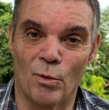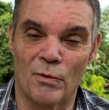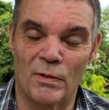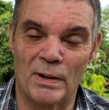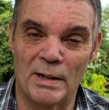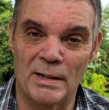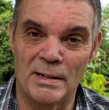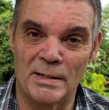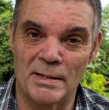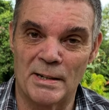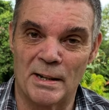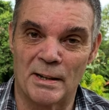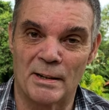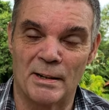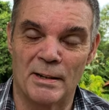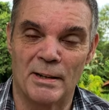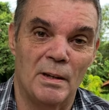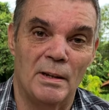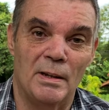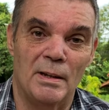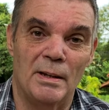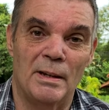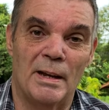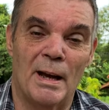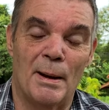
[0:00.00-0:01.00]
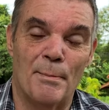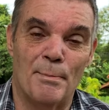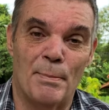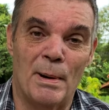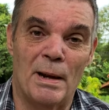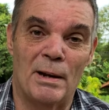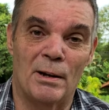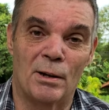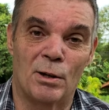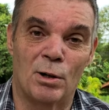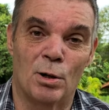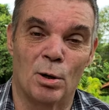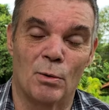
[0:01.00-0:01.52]
visa. You get
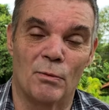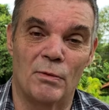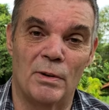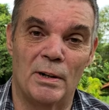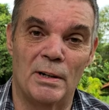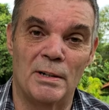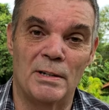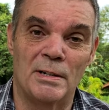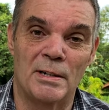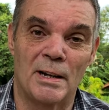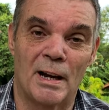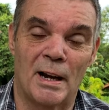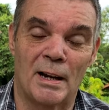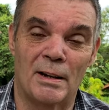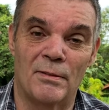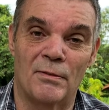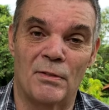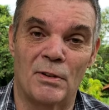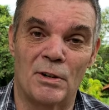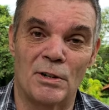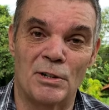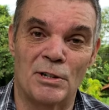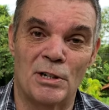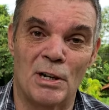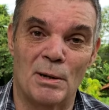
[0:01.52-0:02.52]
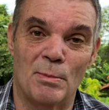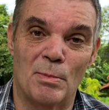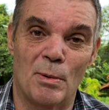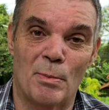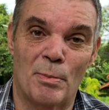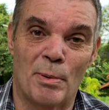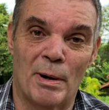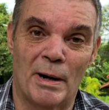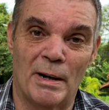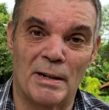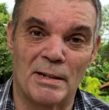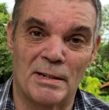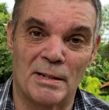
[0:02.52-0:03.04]
better coverage and for a cheaper
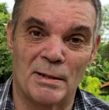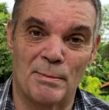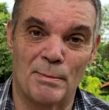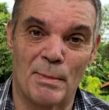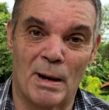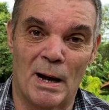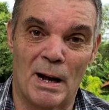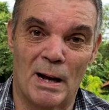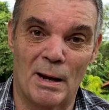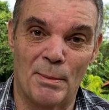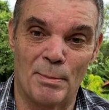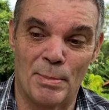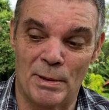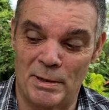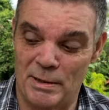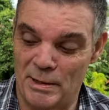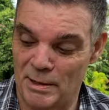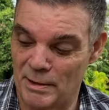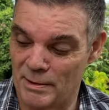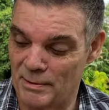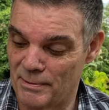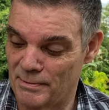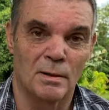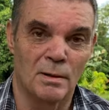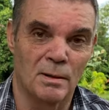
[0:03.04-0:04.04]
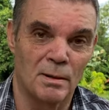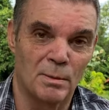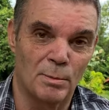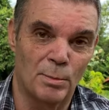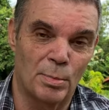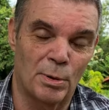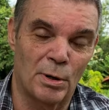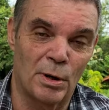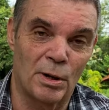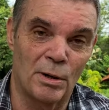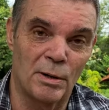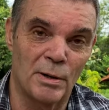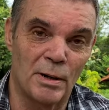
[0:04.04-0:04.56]
price, in my opinion.
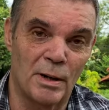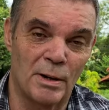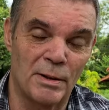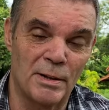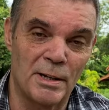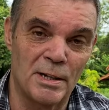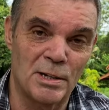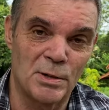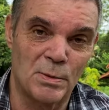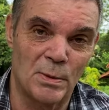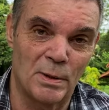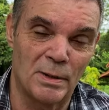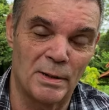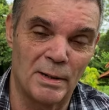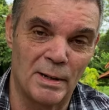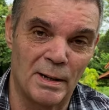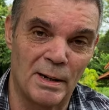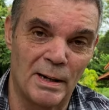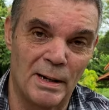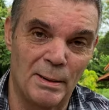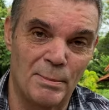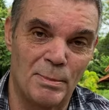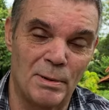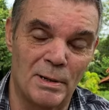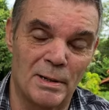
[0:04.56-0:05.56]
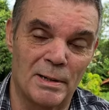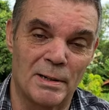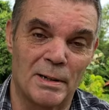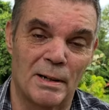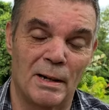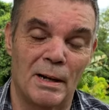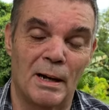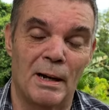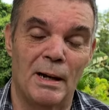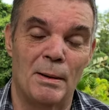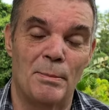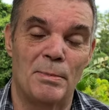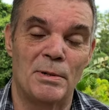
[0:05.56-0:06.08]
But on this one,
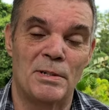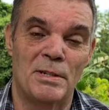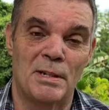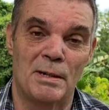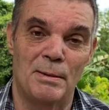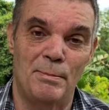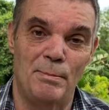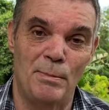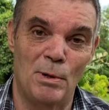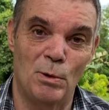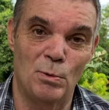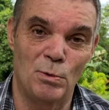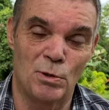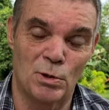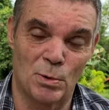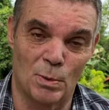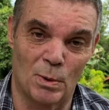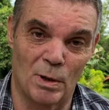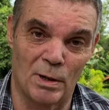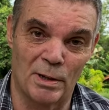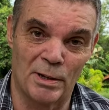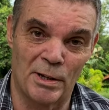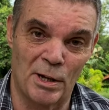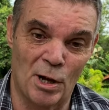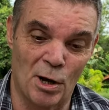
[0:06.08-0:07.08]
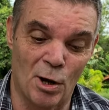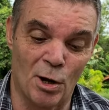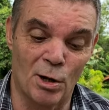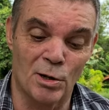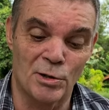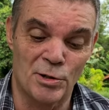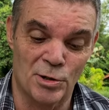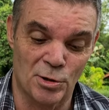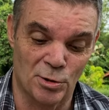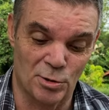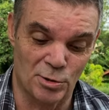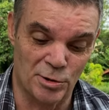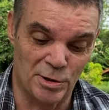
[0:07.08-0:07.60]
Liberty Mutual, they
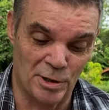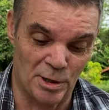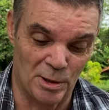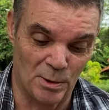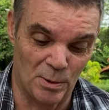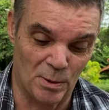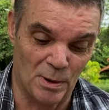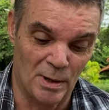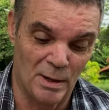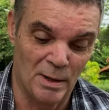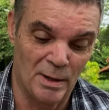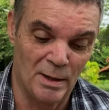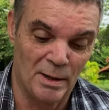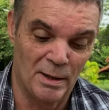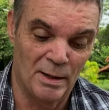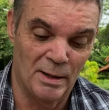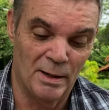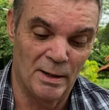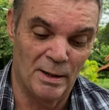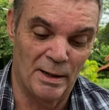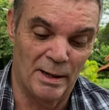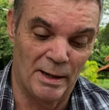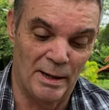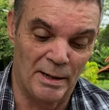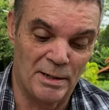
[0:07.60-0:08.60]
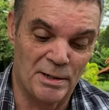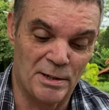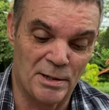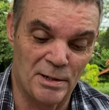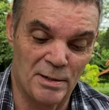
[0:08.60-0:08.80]
also do a